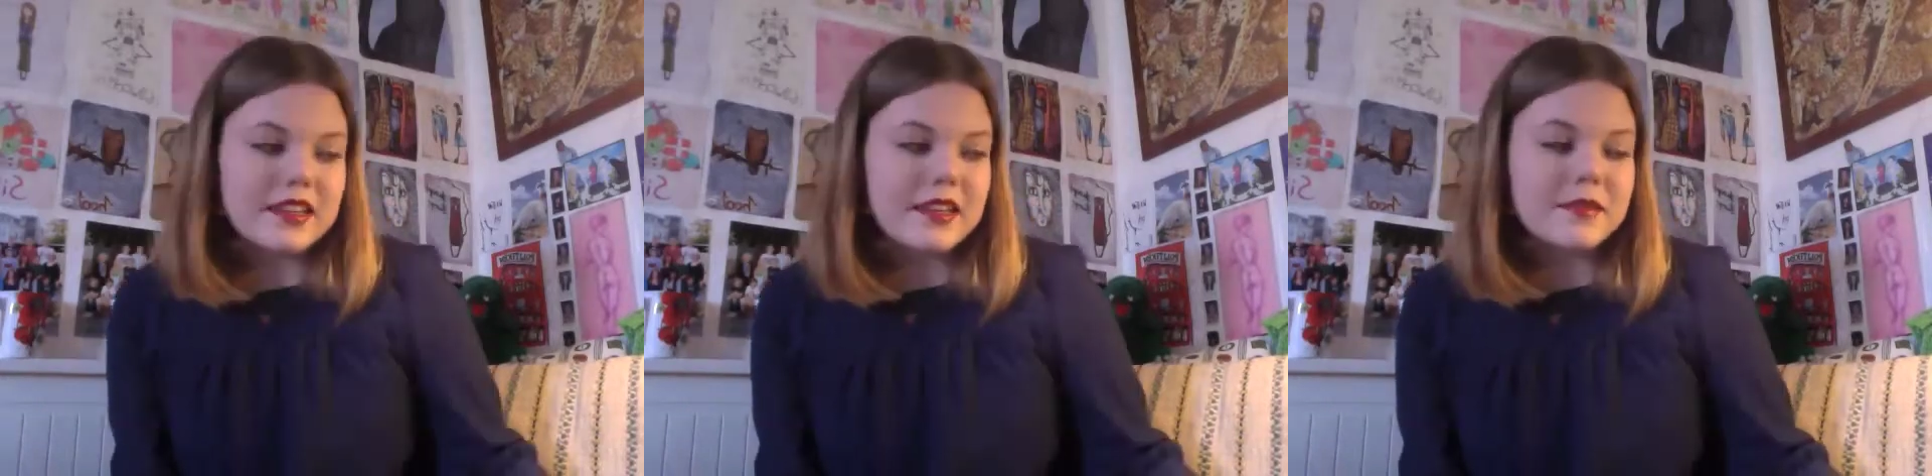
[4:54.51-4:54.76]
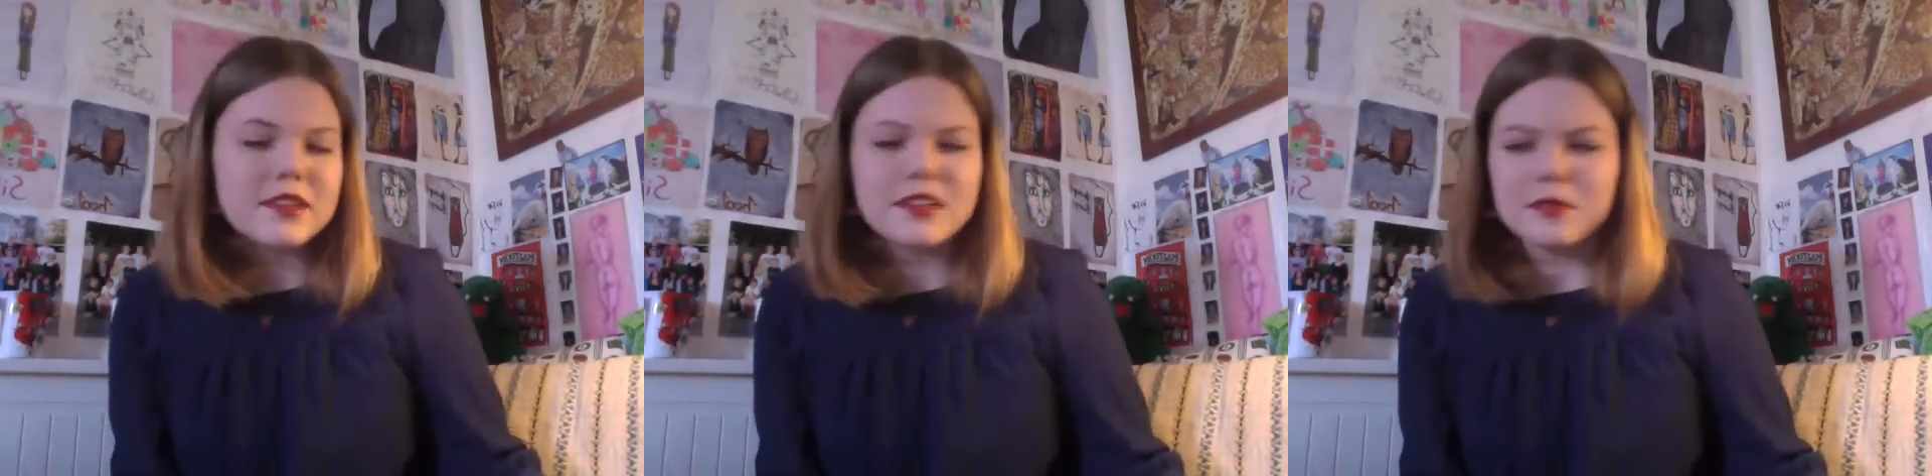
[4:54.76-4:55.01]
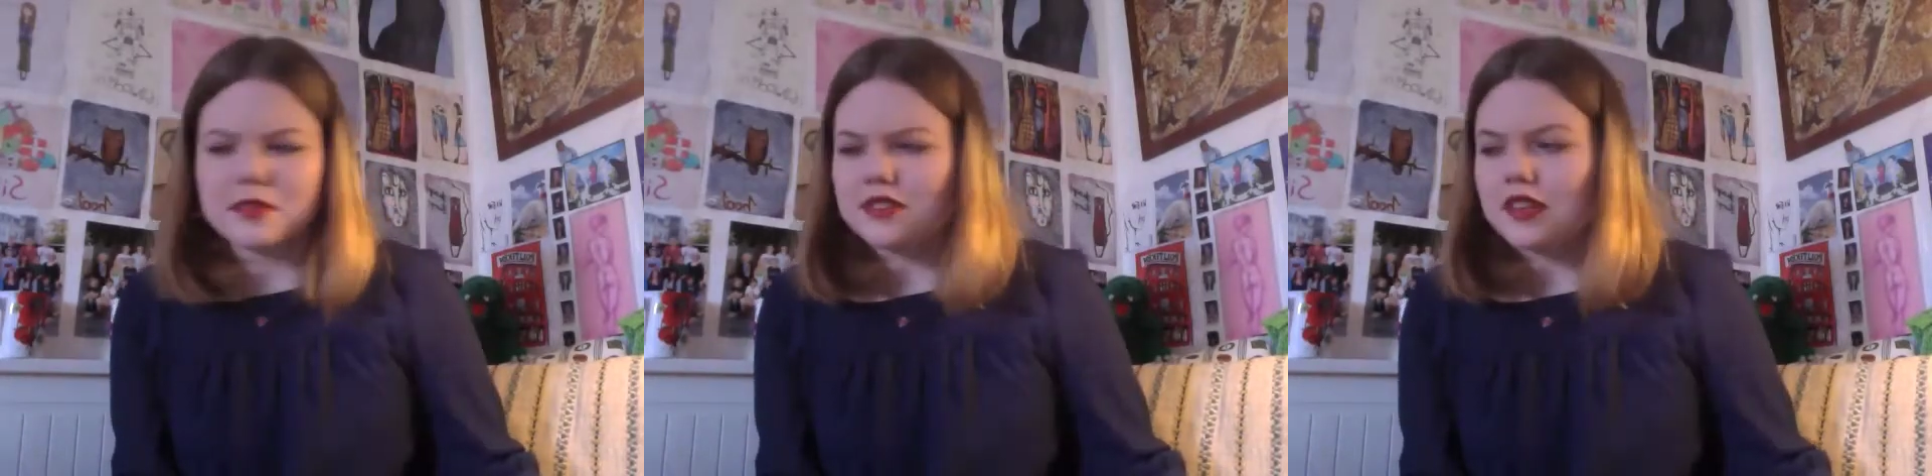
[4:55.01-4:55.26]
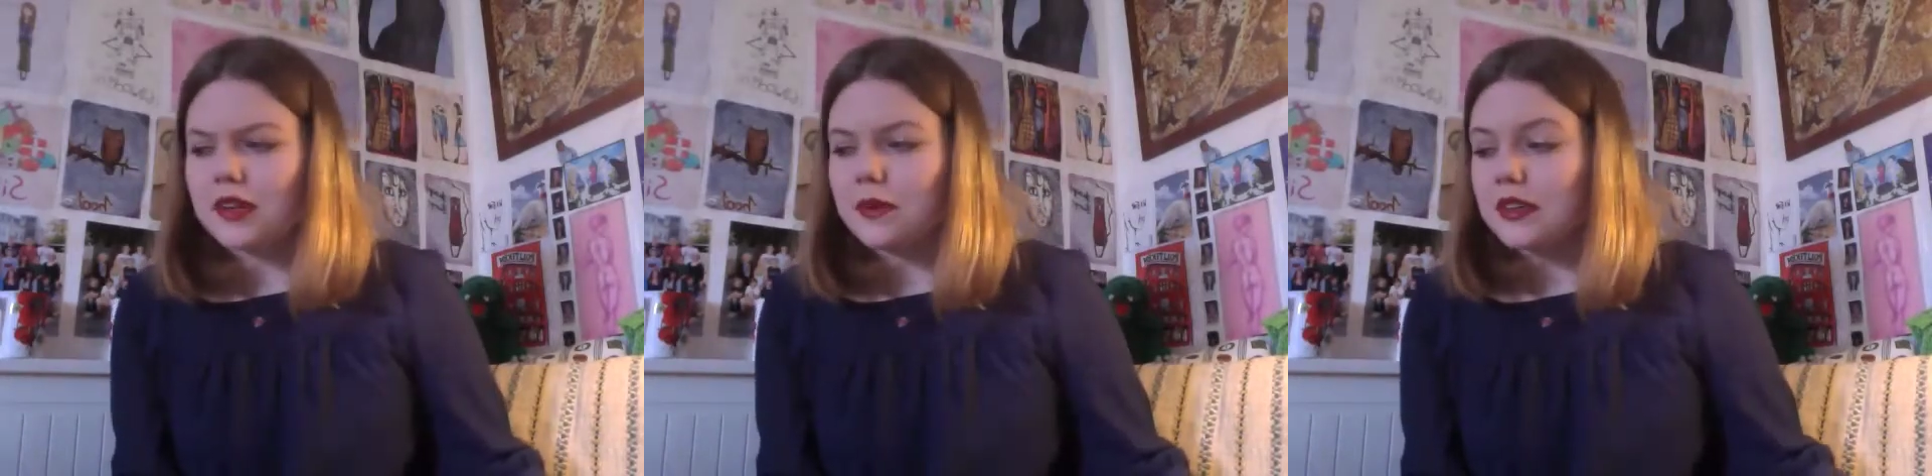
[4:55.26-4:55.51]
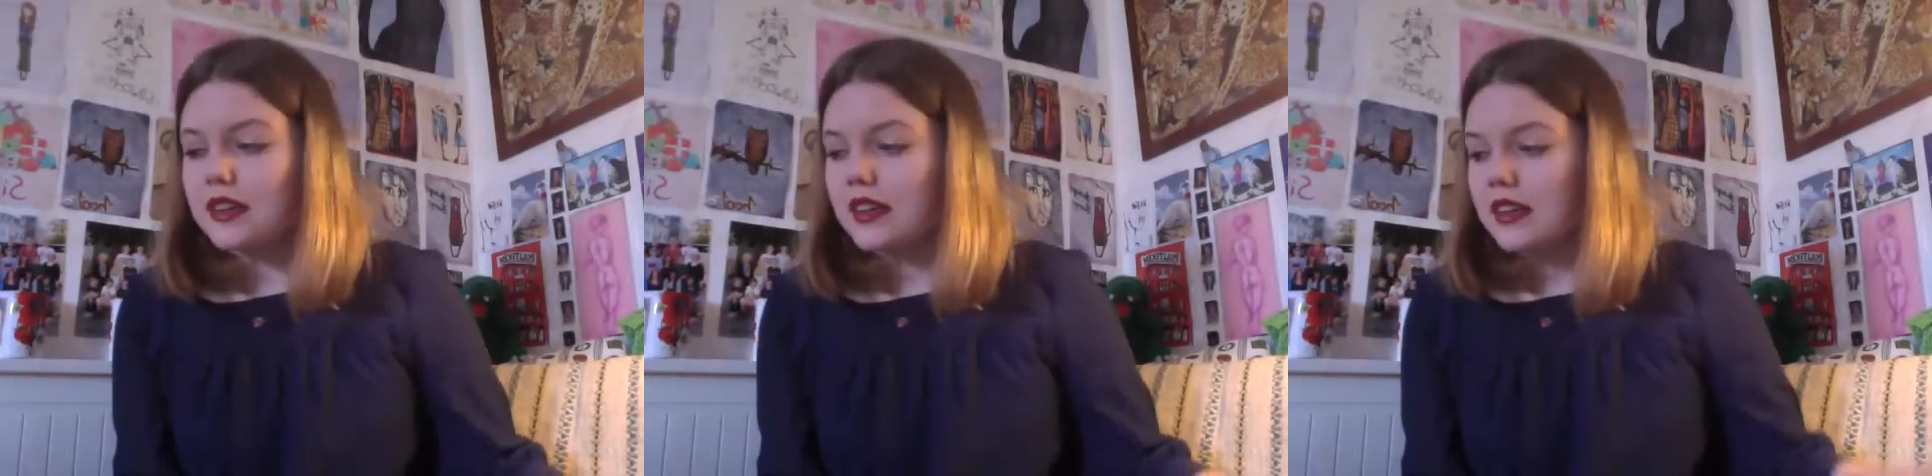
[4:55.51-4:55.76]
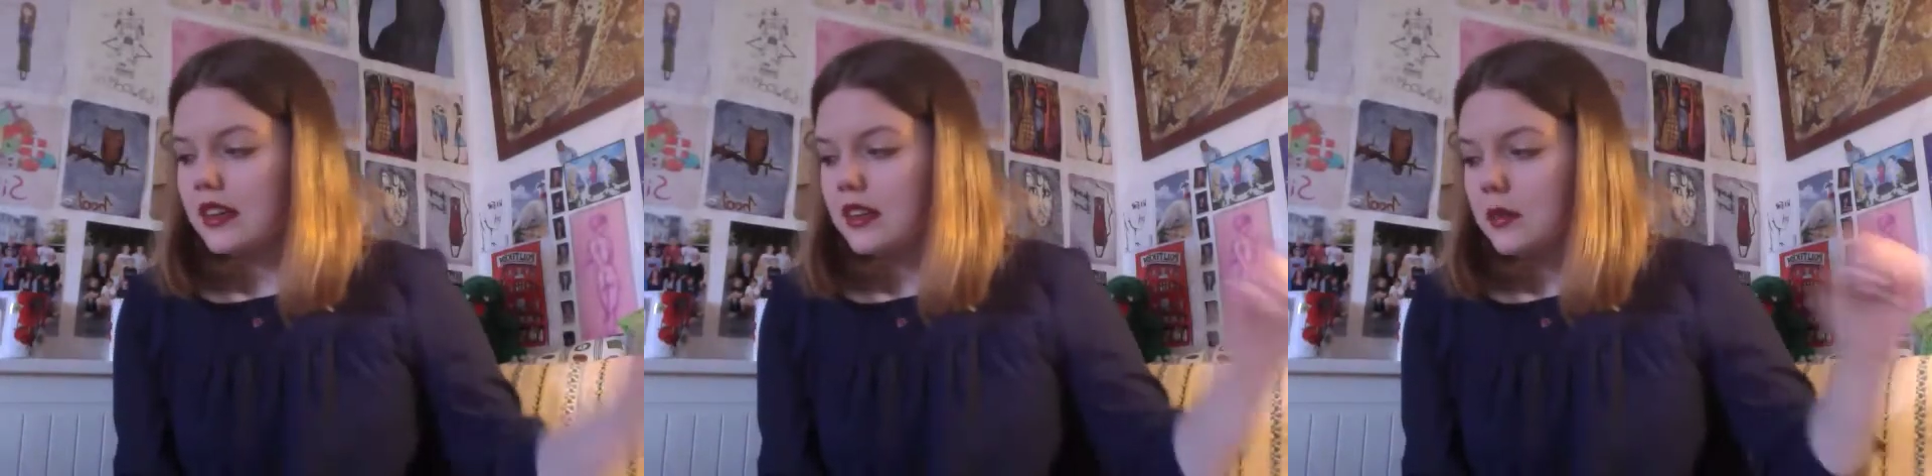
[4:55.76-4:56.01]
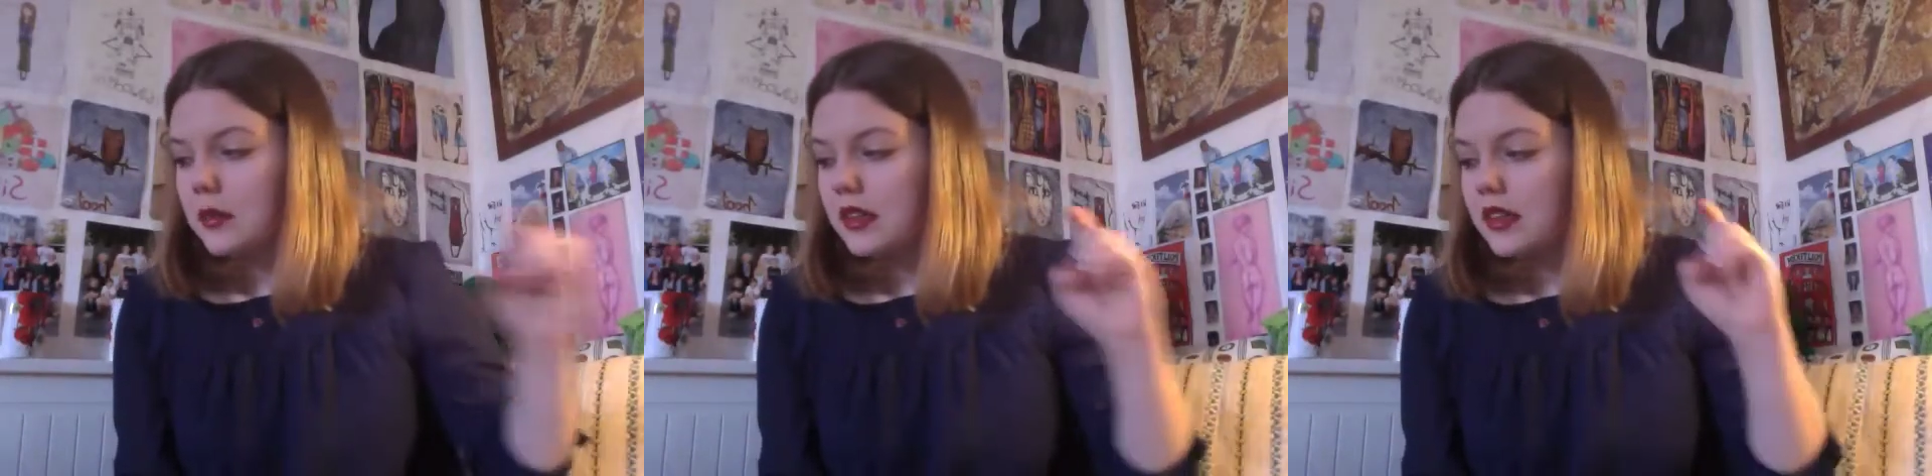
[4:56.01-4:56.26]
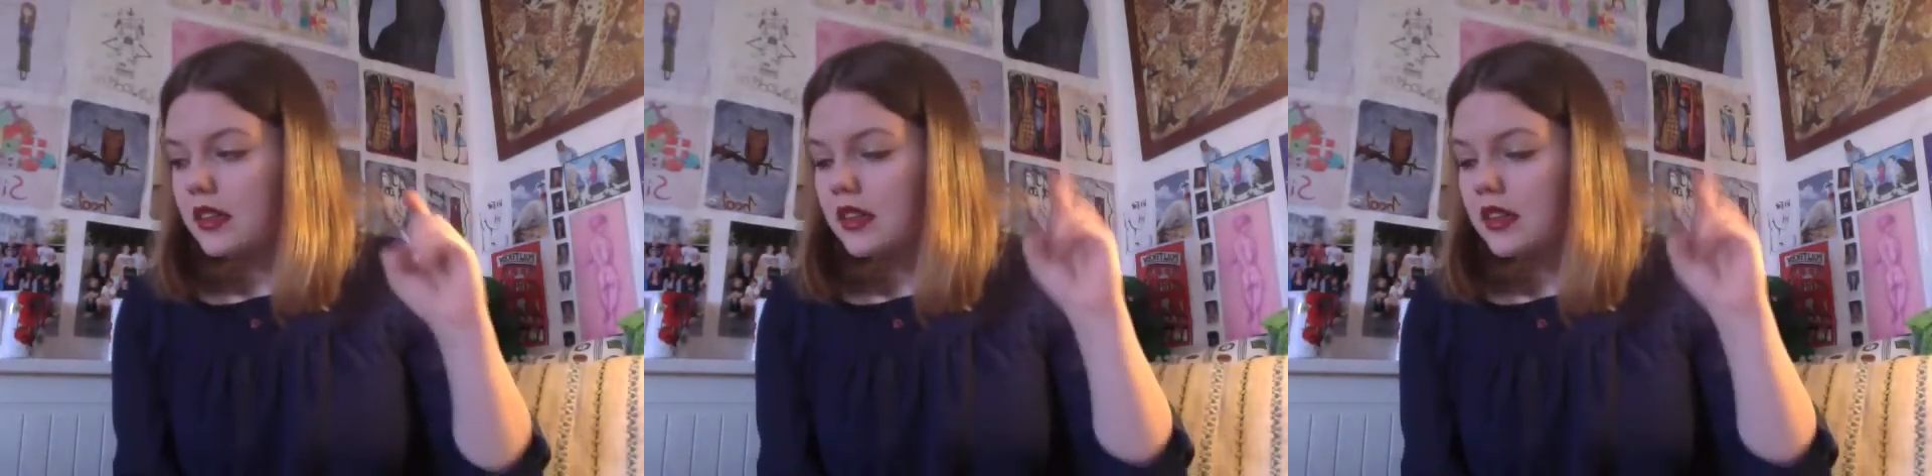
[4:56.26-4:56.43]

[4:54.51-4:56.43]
I'm gonna move there one day, guys, please.